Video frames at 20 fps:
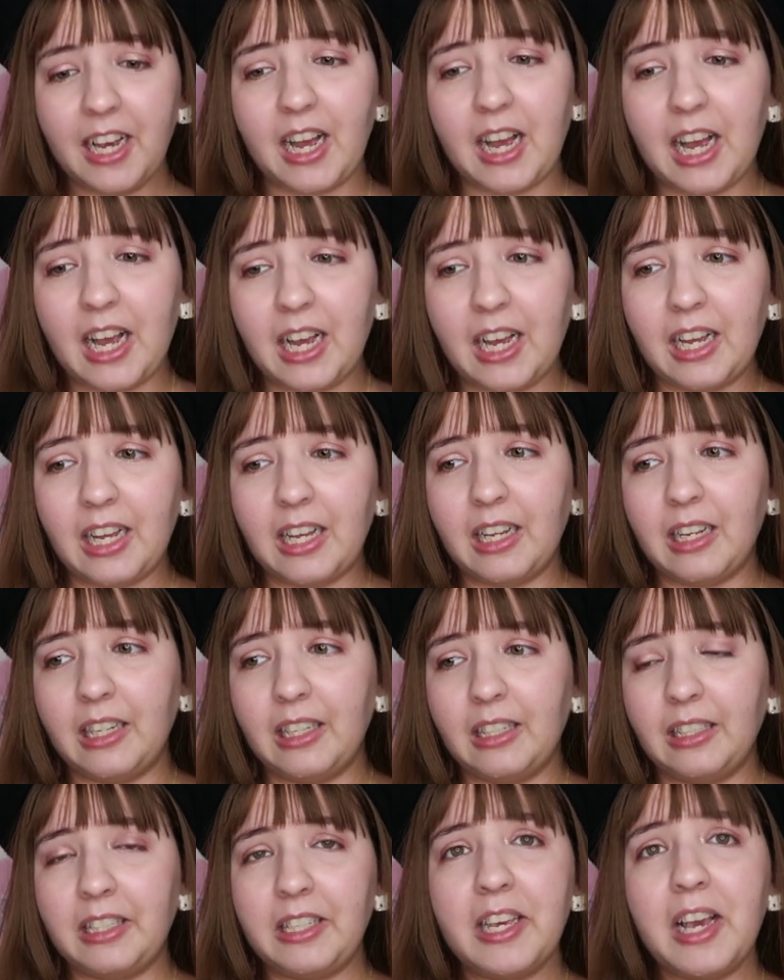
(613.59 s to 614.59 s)

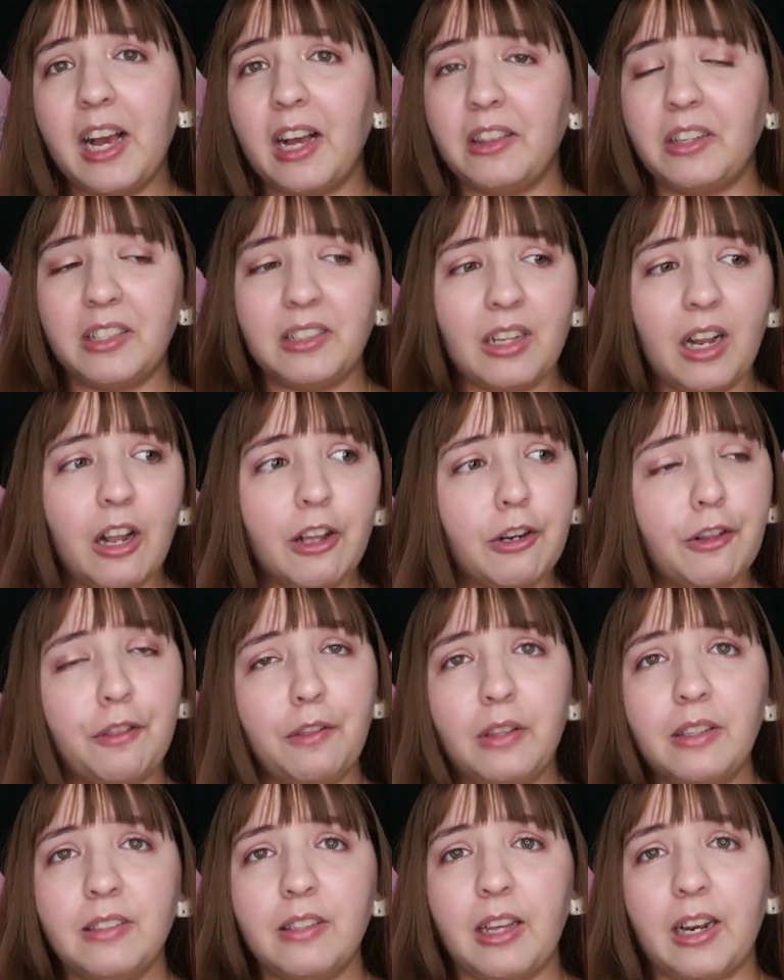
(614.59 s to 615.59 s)
Uh, yeah, there's a lot
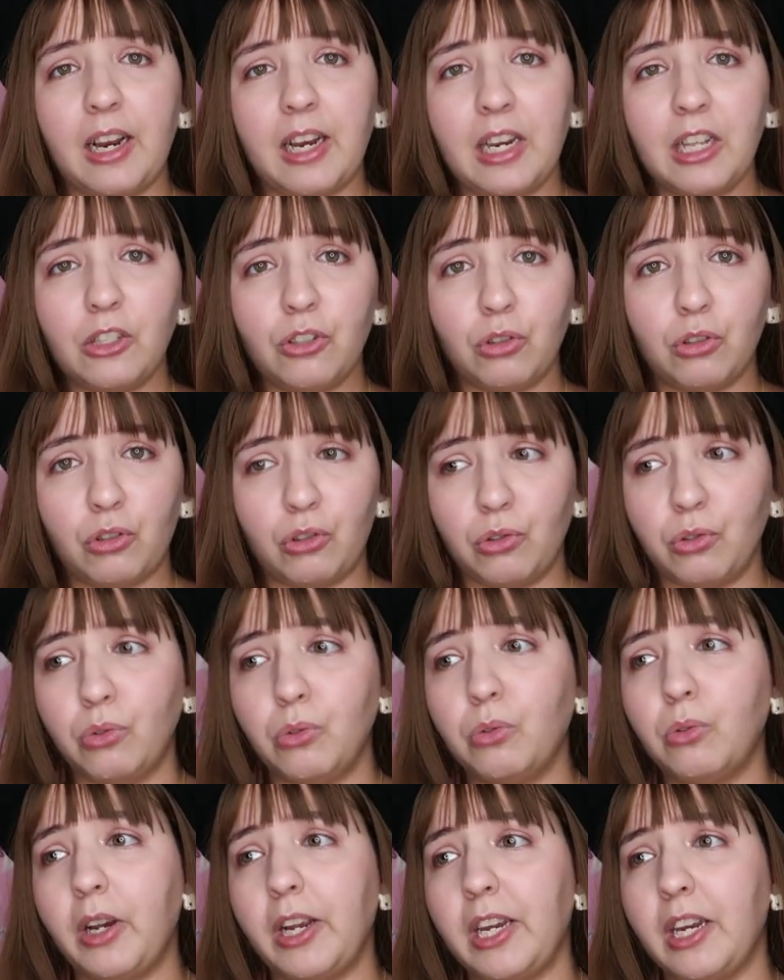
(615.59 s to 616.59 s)
of things that I need to
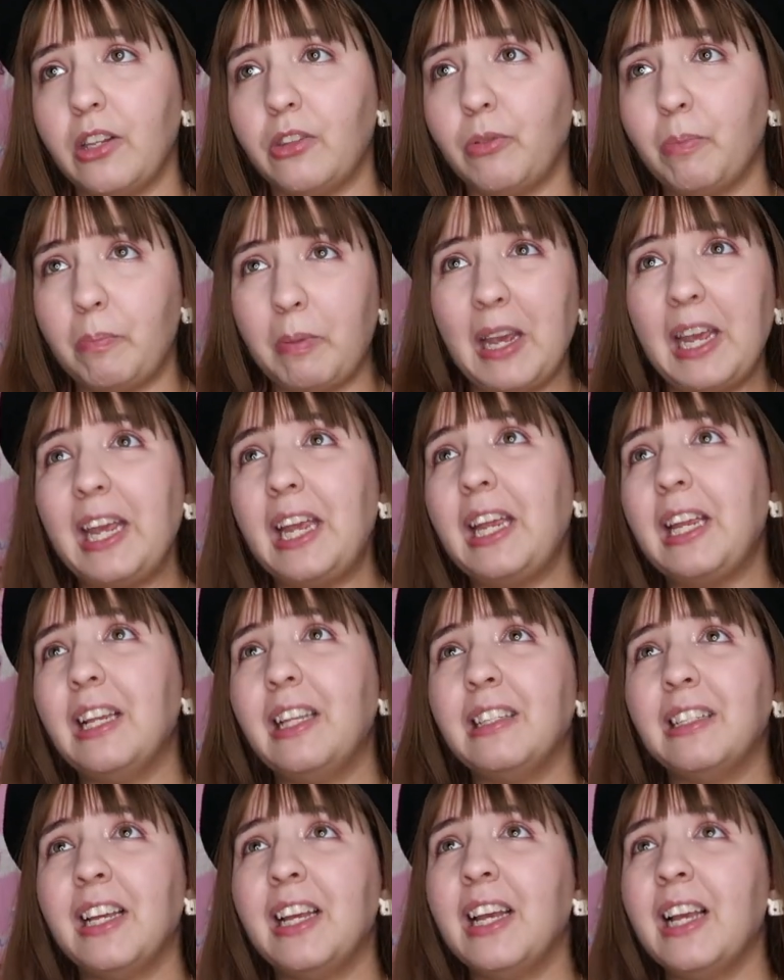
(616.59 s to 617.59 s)
do. I need to
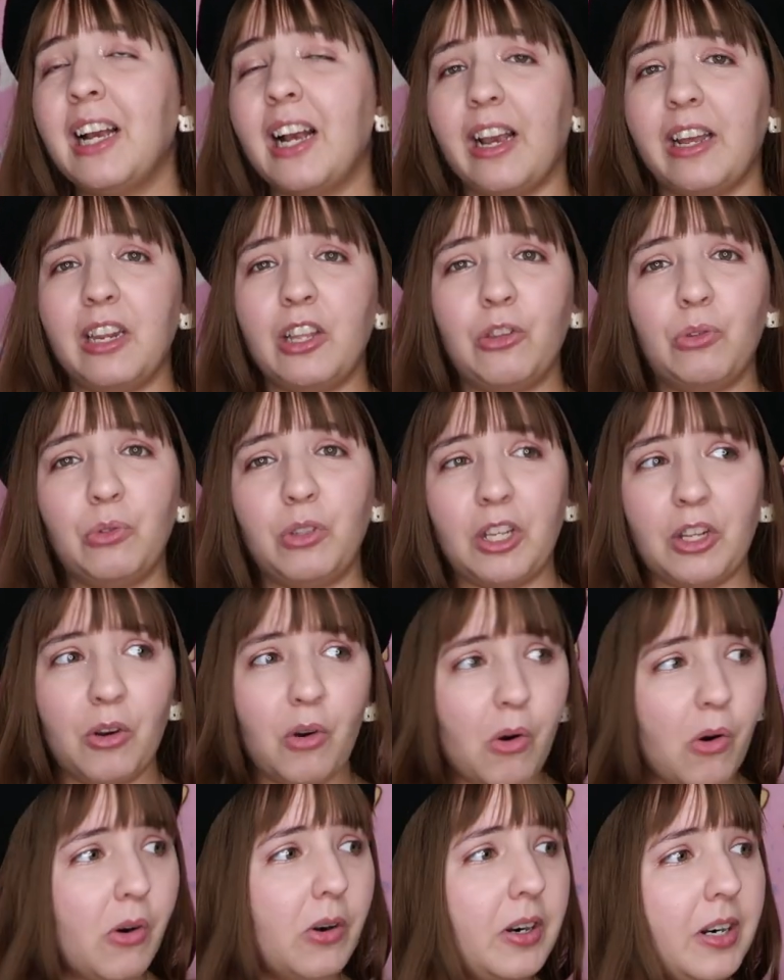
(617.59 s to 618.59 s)
paint, I need to
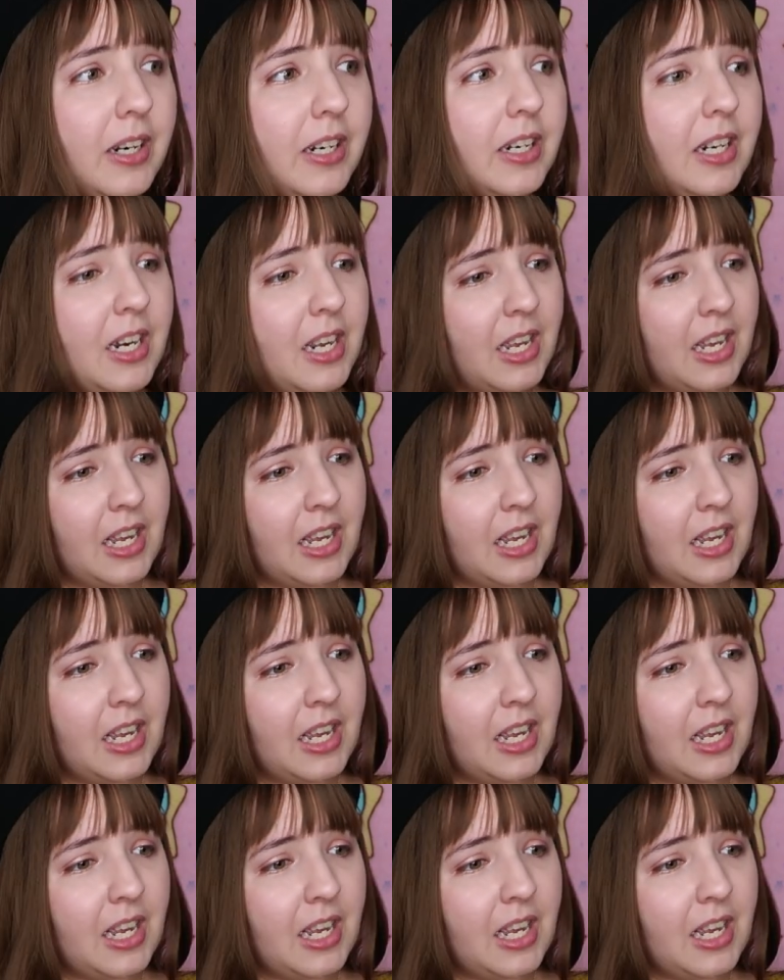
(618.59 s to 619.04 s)
decor,